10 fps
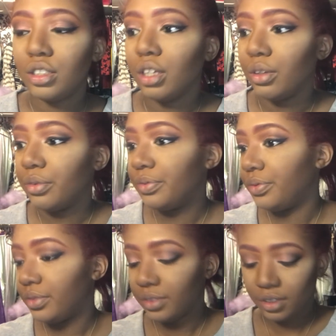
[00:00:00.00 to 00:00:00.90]
So,
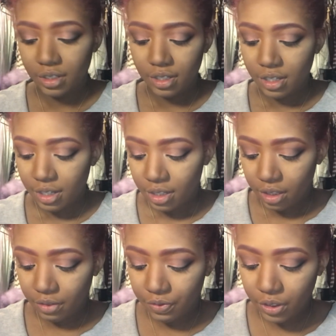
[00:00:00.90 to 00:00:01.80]

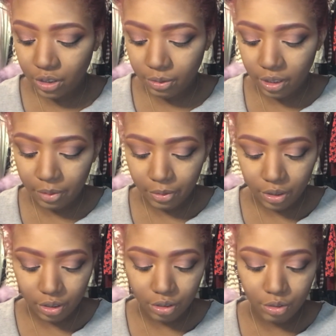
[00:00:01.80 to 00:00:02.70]
the first one I'm
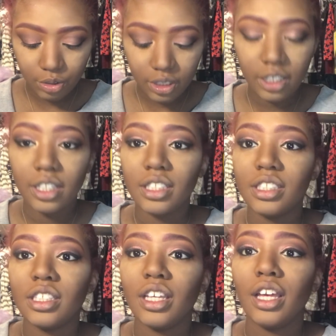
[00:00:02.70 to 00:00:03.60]
going to use is
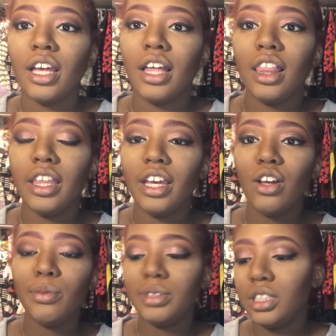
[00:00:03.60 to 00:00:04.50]

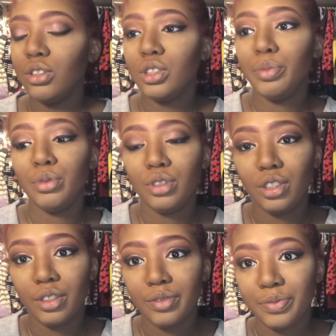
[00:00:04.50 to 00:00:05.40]
Lancome Cills
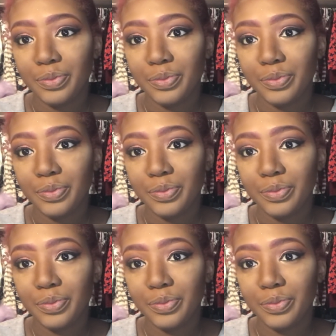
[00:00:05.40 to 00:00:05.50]
Booster.